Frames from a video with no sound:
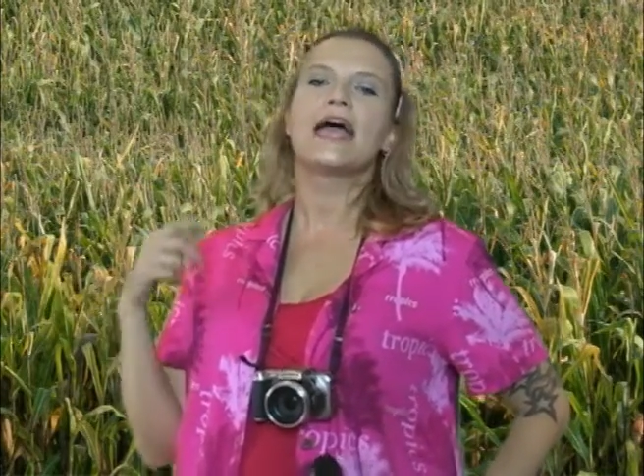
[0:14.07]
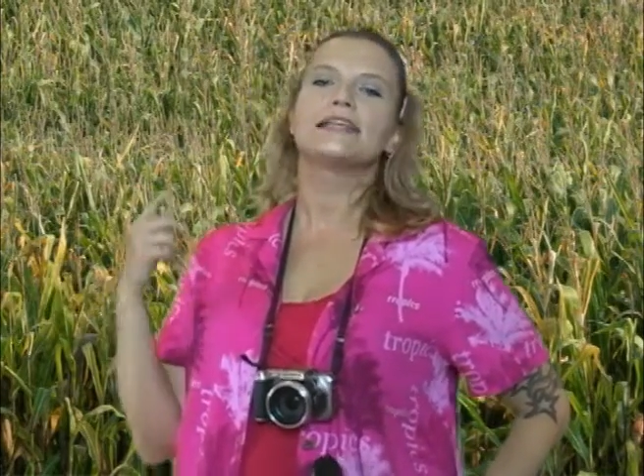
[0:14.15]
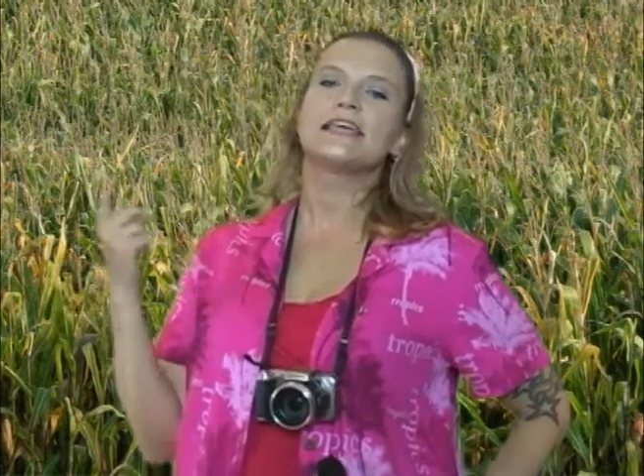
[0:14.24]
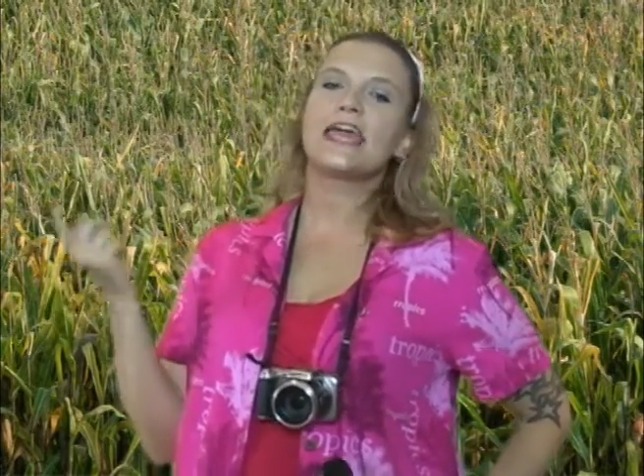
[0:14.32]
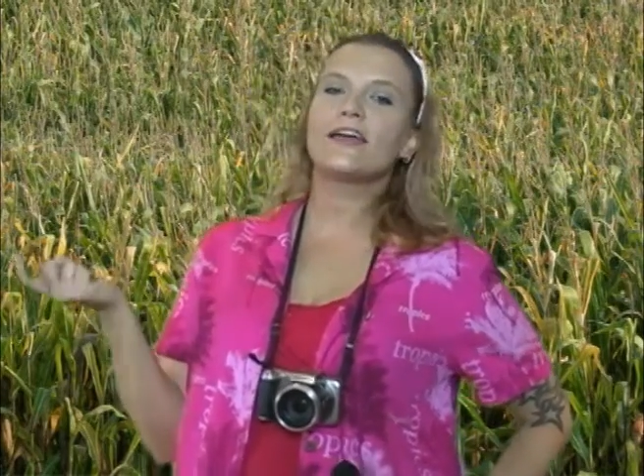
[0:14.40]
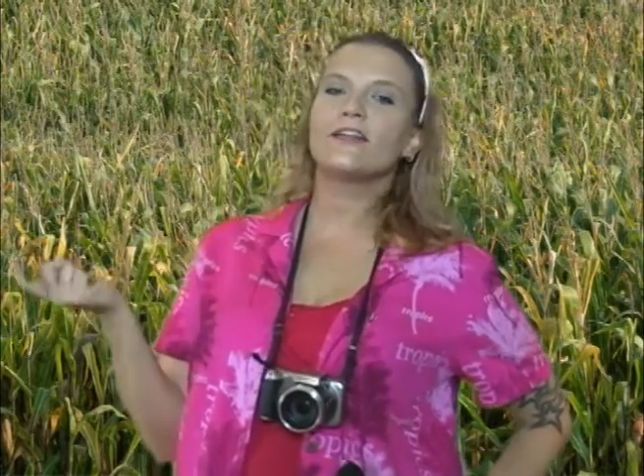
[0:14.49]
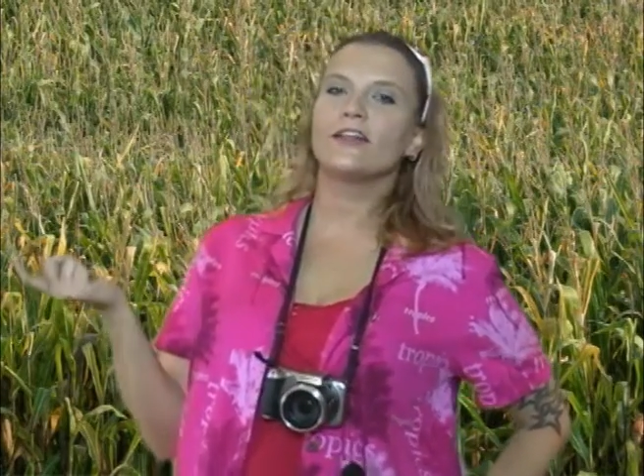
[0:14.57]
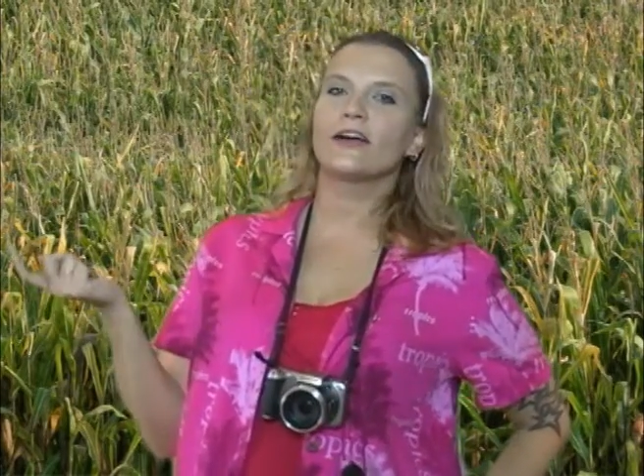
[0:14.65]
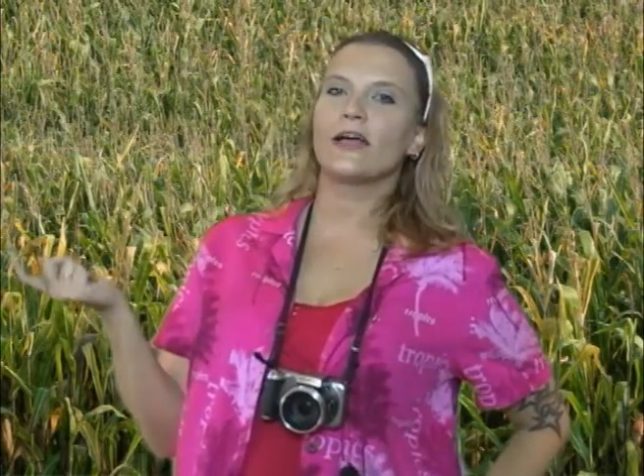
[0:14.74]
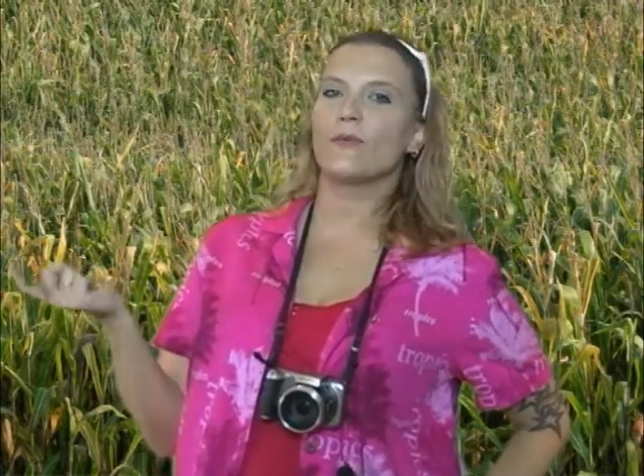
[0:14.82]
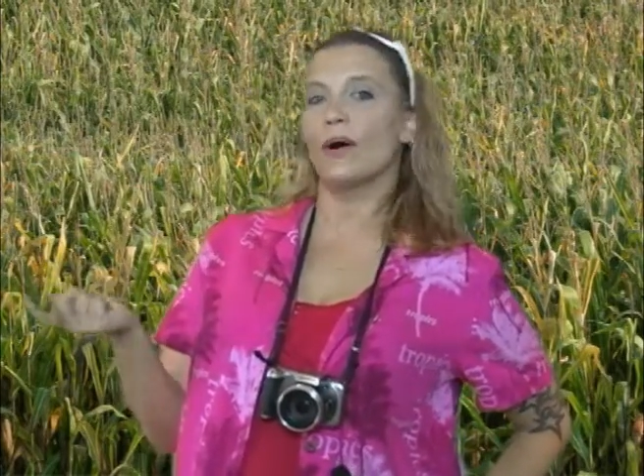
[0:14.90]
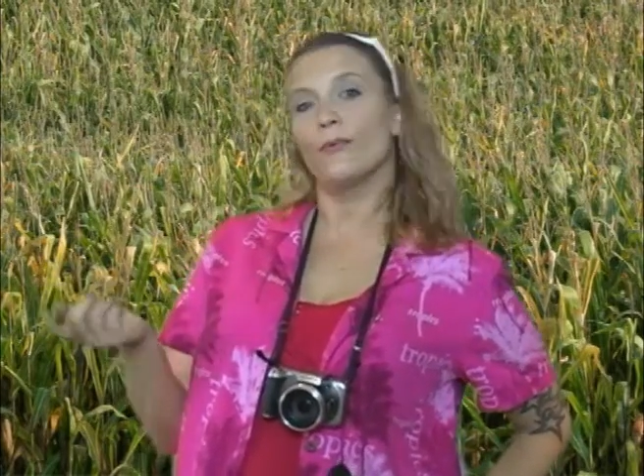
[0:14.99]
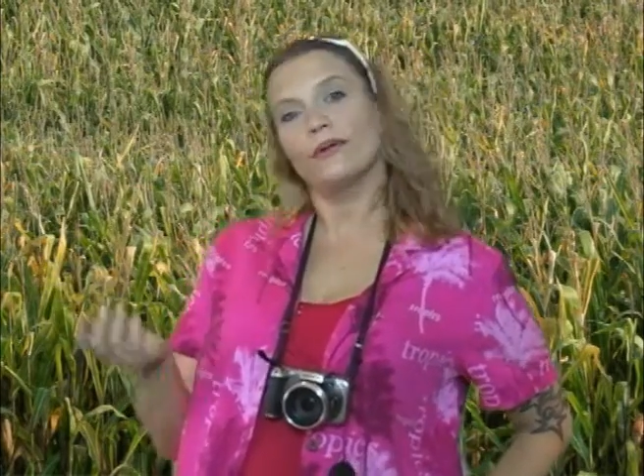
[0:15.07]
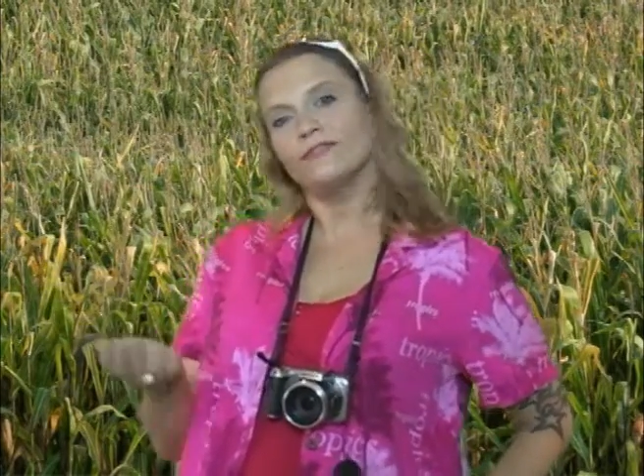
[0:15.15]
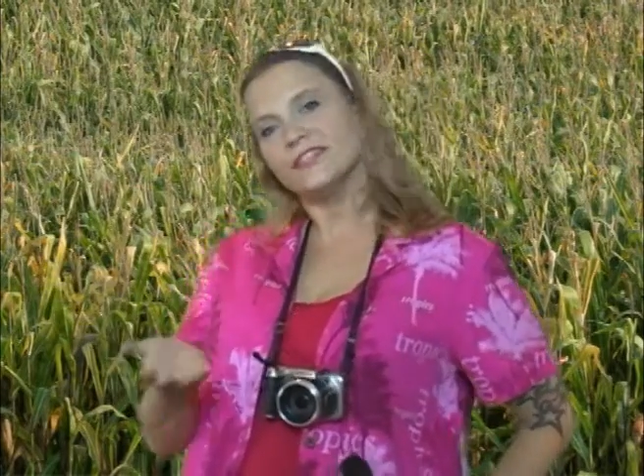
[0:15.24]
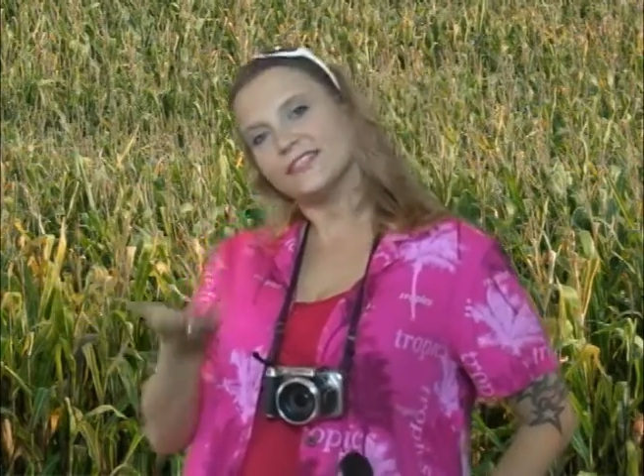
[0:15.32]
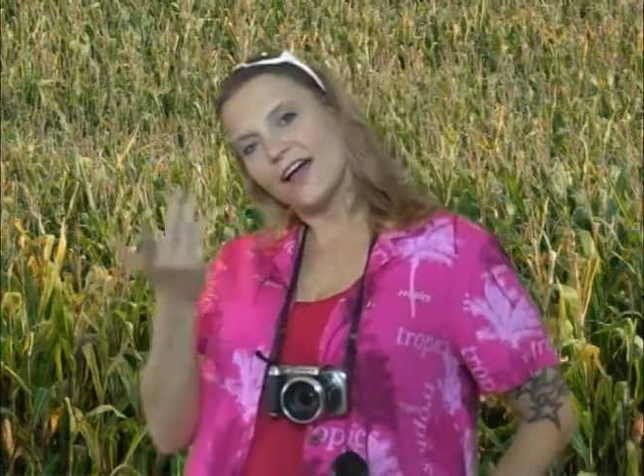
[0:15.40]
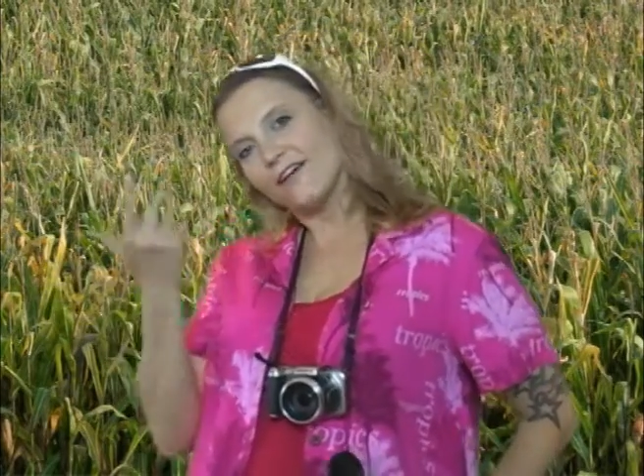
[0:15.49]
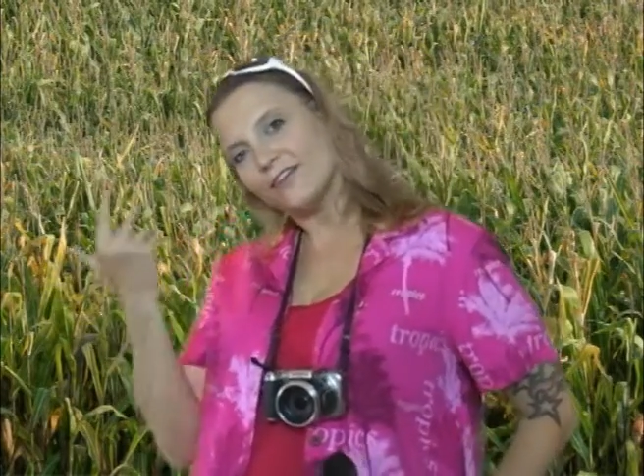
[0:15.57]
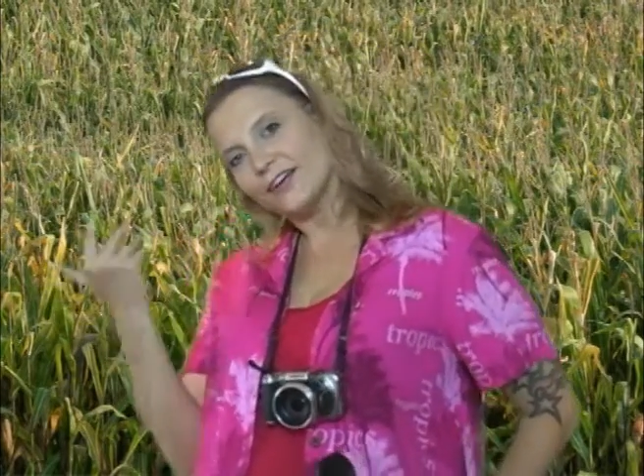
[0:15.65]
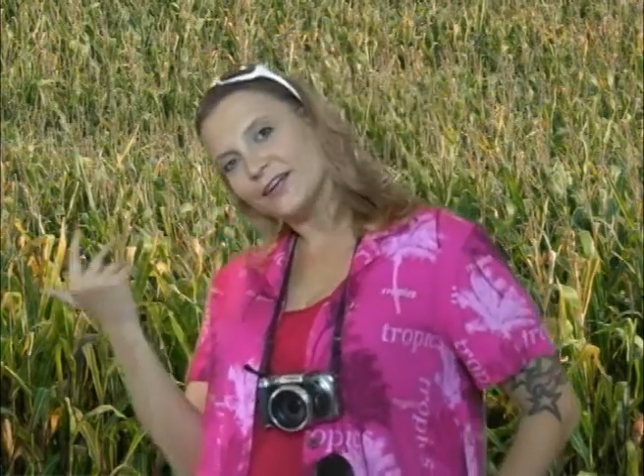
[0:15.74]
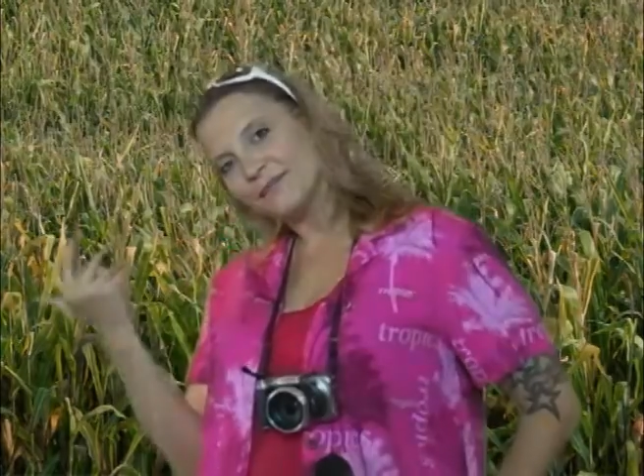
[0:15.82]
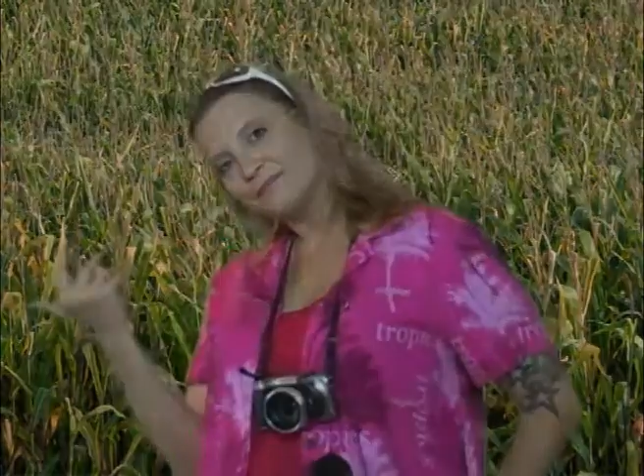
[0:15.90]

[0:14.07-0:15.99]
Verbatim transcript: Take a look at what we've discovered.